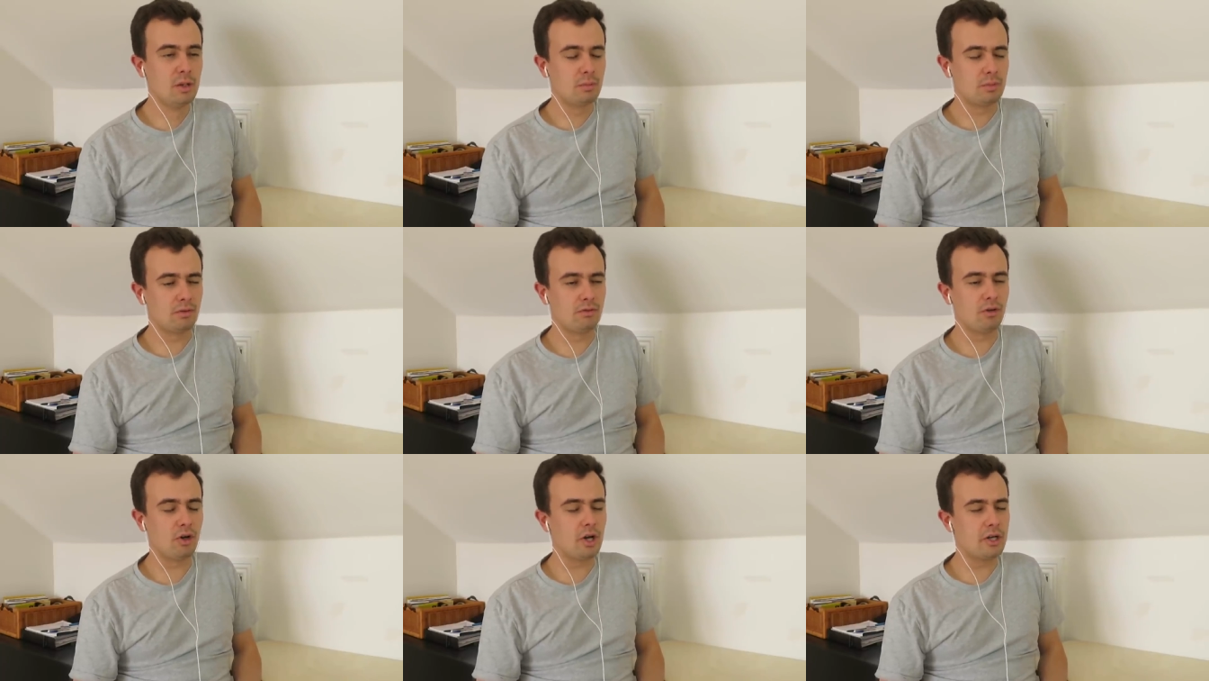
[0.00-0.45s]

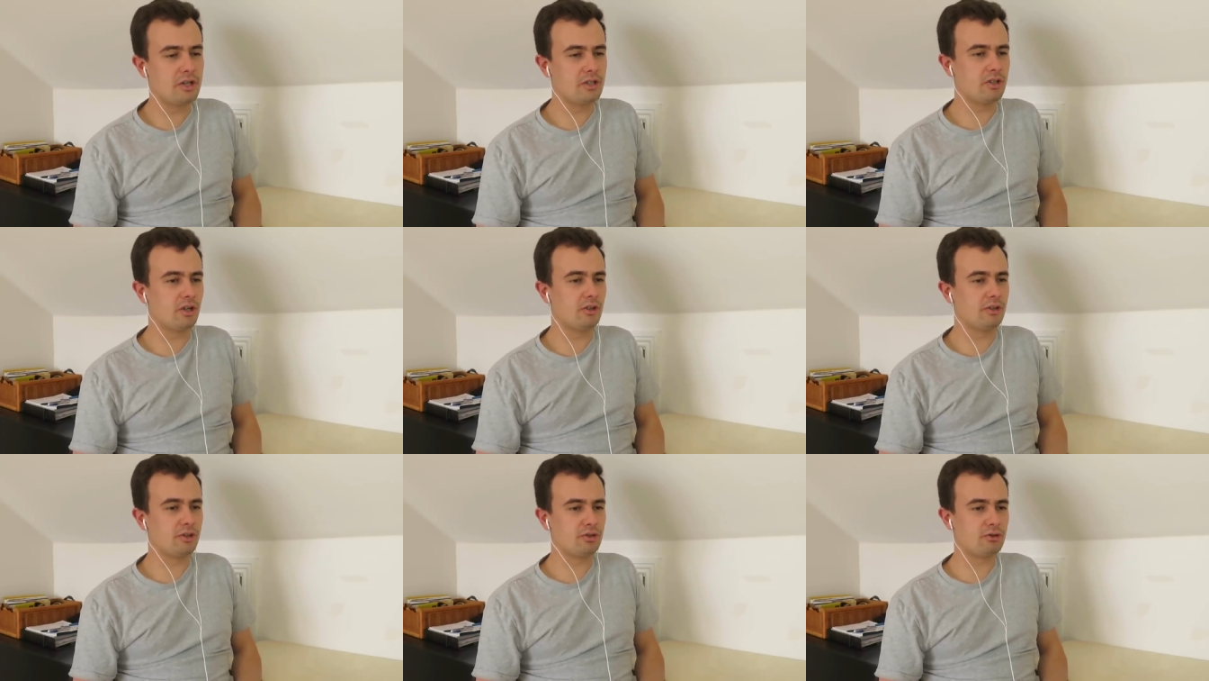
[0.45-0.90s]

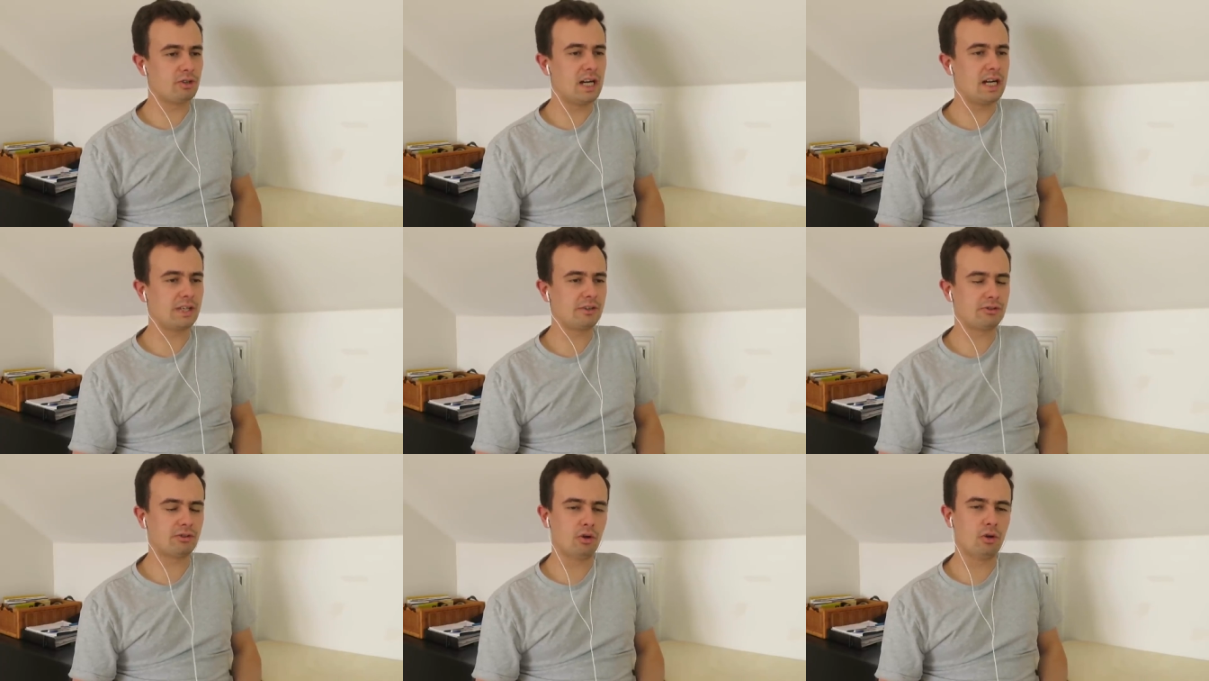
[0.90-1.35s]
provided on the
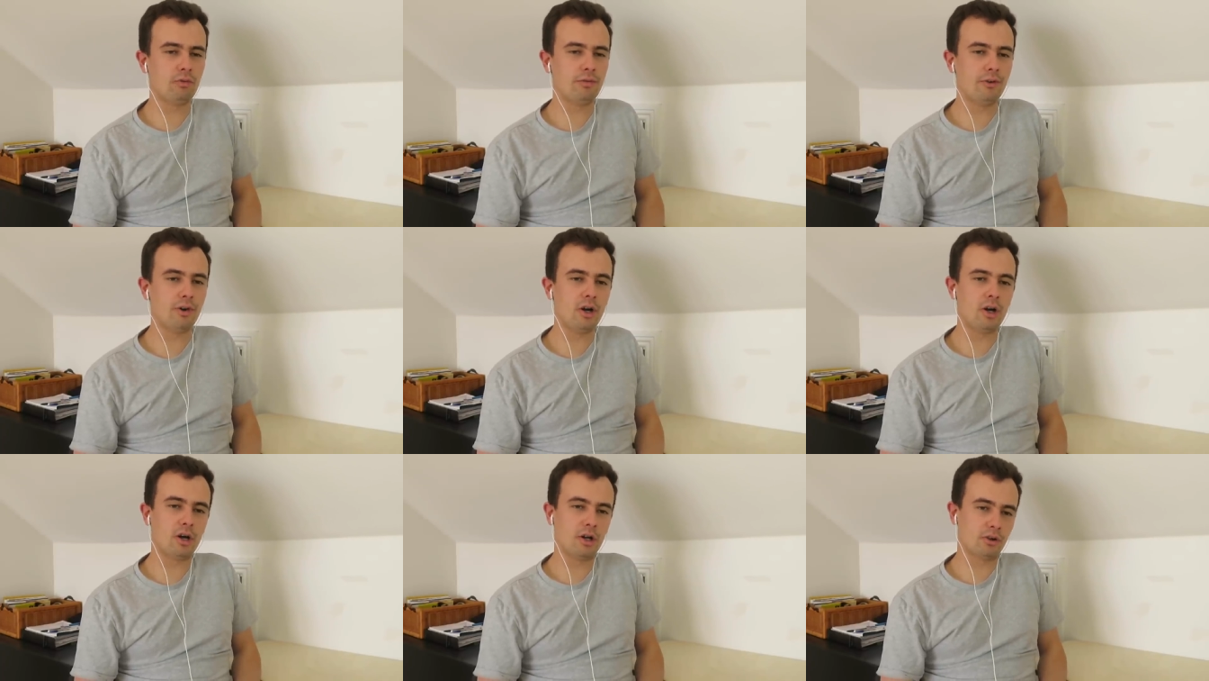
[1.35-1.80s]
track so
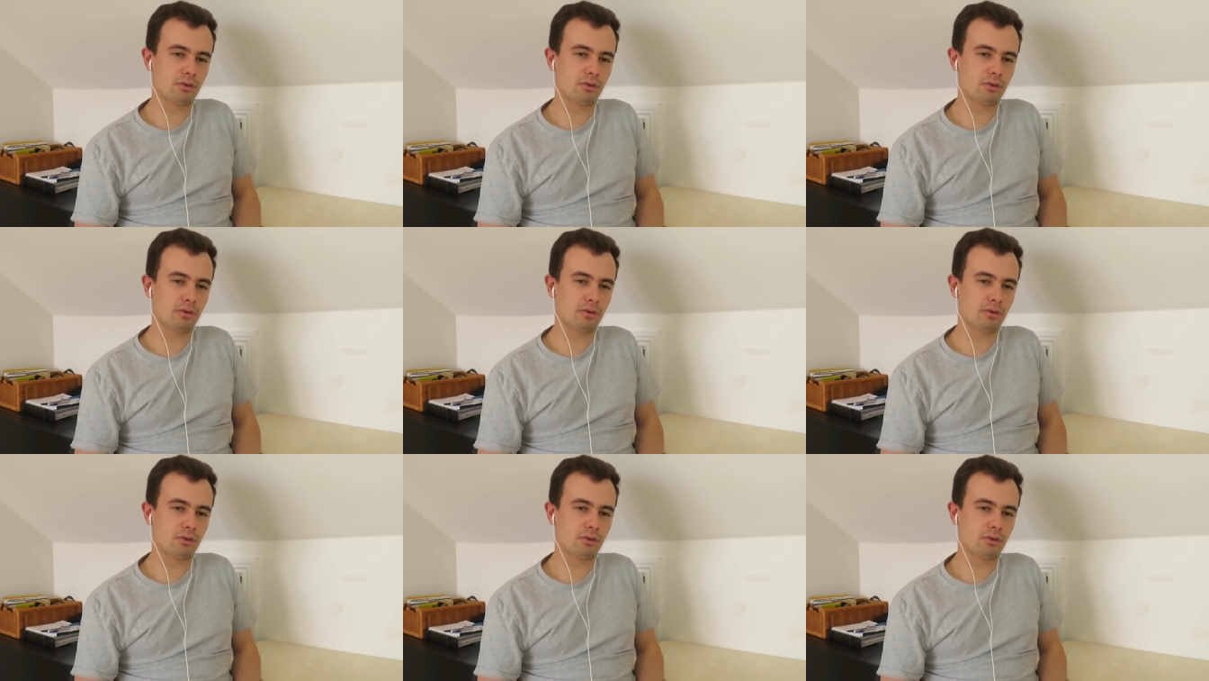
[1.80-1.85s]
far,